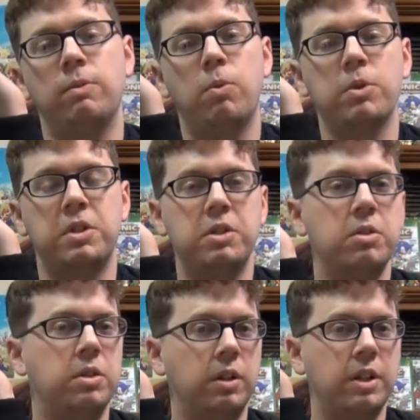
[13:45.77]
Forces
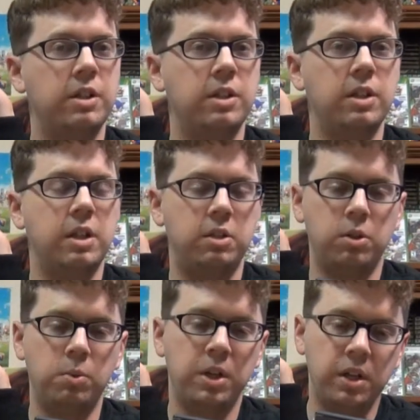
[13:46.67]
you to listen and
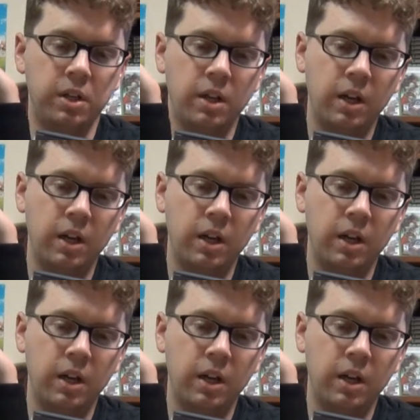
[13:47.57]
to read.